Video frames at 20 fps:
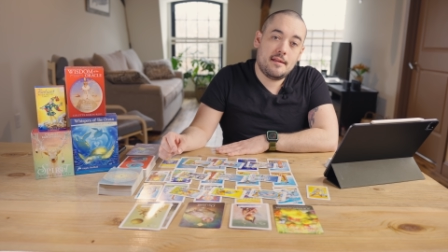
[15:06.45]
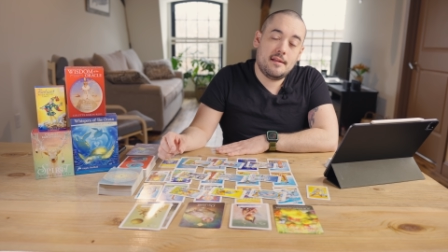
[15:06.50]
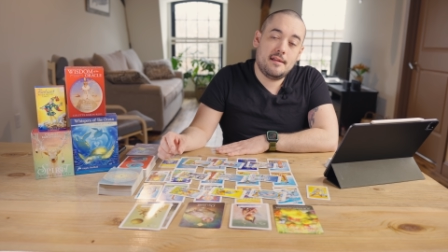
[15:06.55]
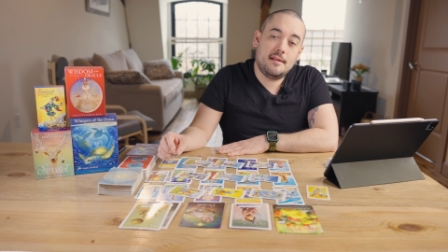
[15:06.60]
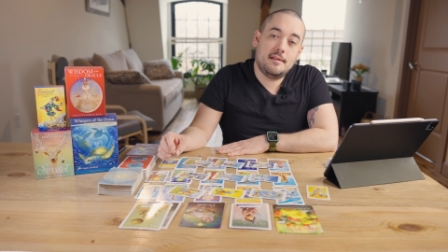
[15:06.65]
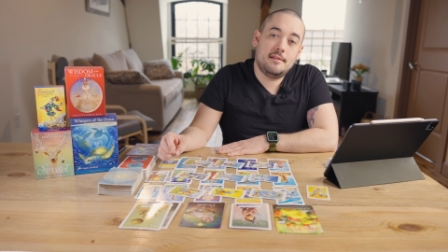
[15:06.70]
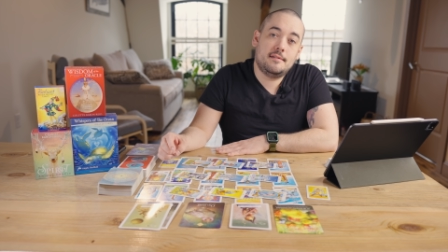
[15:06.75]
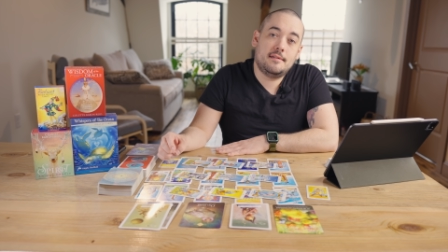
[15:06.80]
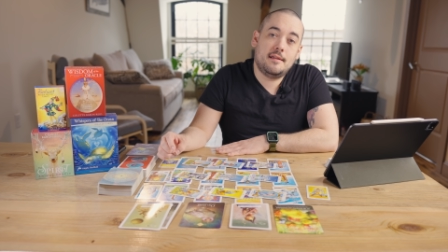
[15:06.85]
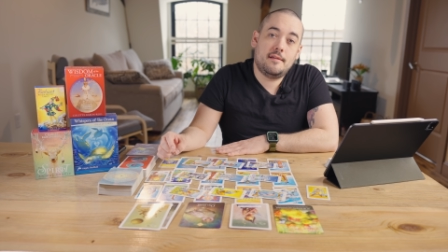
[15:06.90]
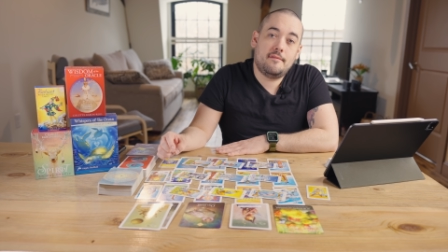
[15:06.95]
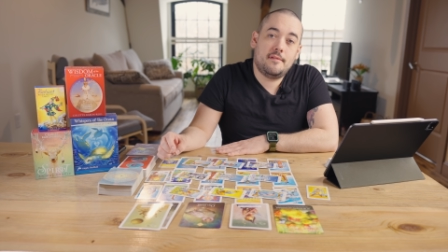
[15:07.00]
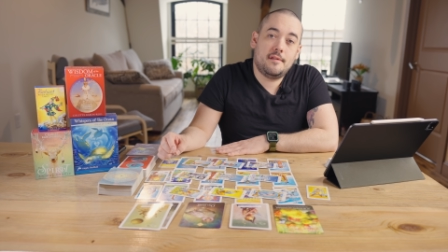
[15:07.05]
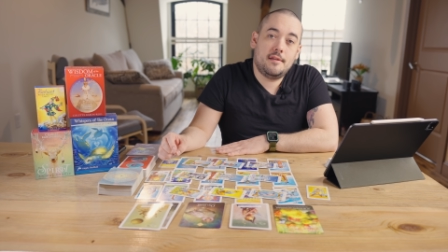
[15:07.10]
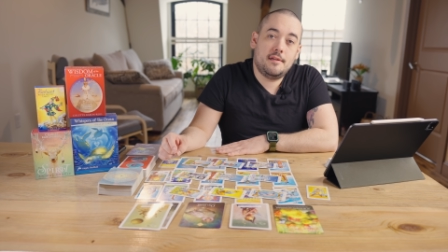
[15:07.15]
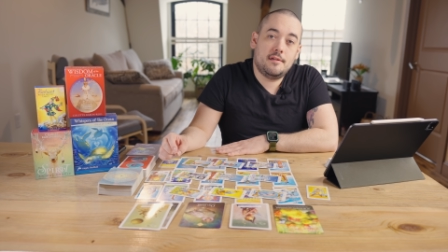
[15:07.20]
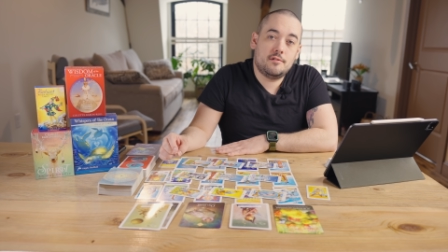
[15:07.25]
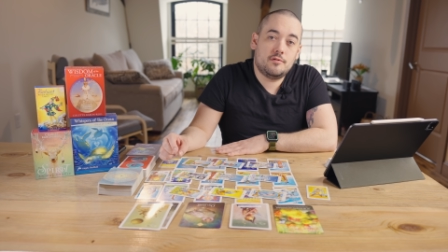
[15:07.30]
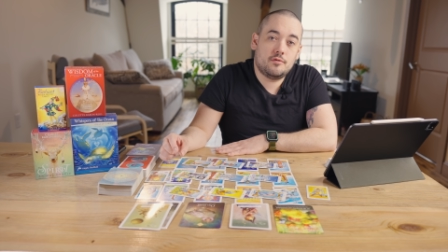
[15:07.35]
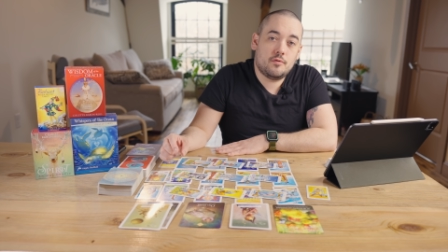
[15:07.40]
and
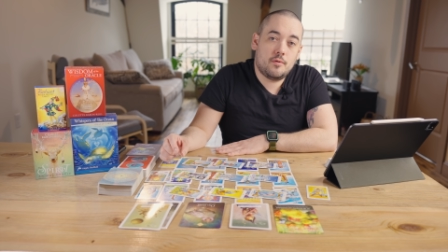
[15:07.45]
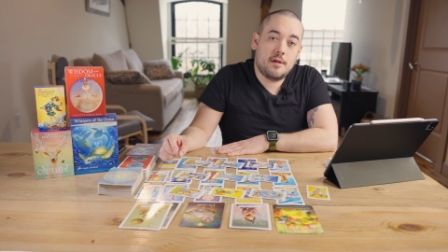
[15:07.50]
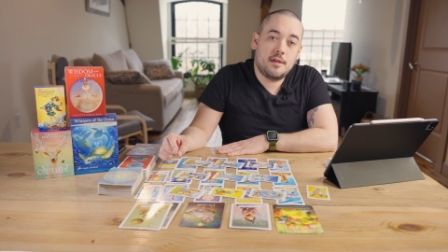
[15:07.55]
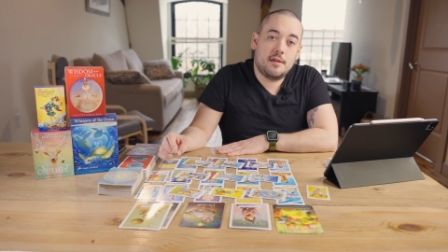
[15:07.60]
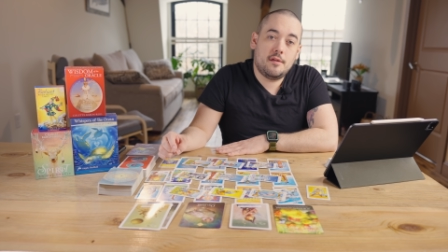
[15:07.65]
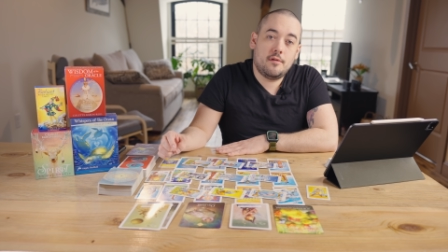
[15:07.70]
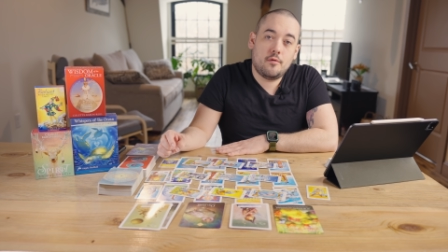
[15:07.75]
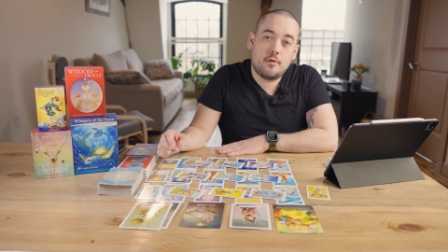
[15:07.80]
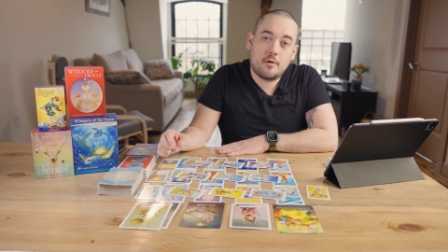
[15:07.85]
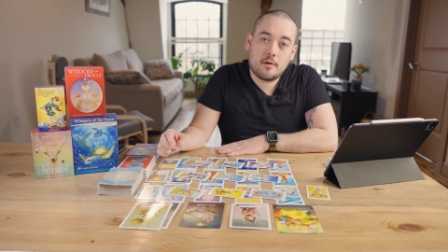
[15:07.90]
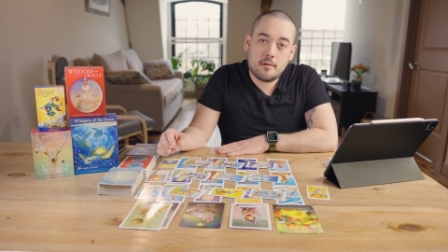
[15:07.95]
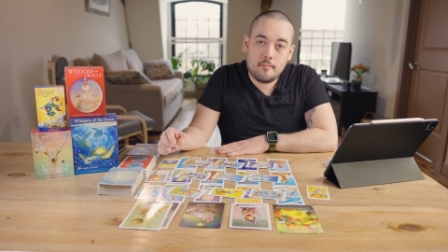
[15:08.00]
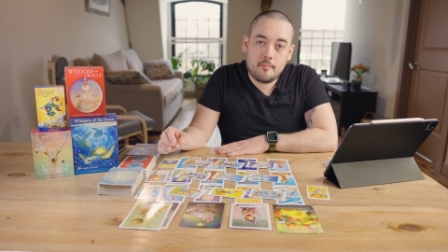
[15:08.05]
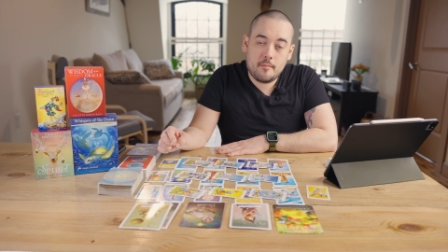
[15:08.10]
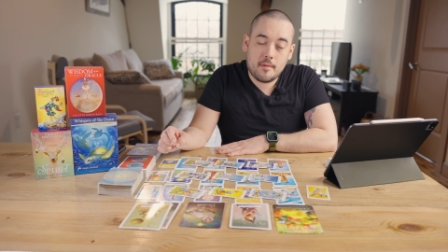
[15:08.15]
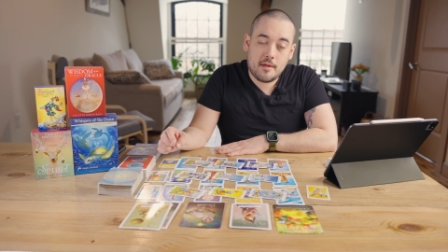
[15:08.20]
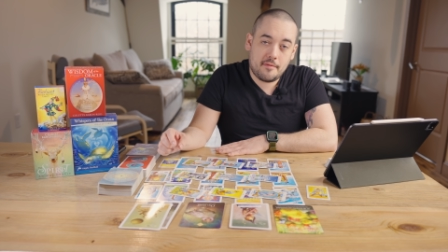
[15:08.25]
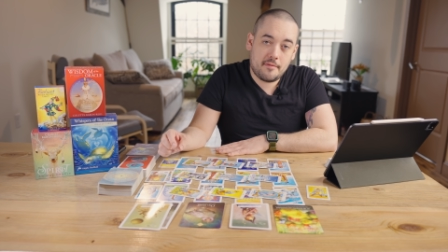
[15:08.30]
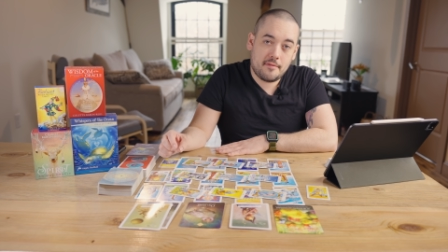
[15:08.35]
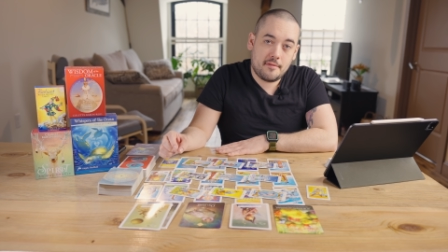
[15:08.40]
definitely enjoy your
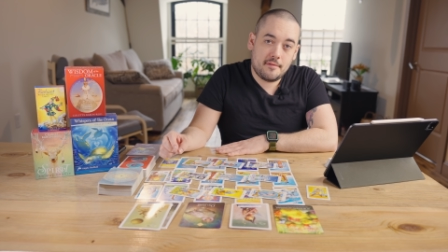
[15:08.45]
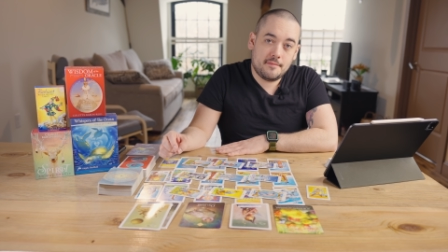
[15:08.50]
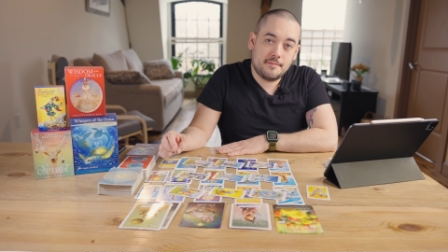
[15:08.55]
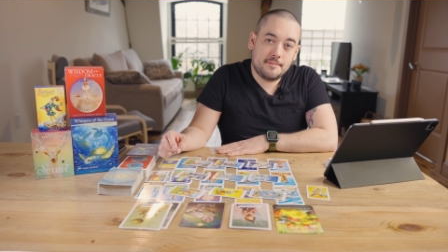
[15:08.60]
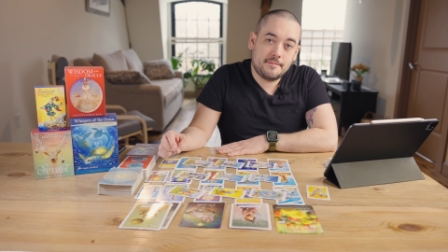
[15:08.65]
month.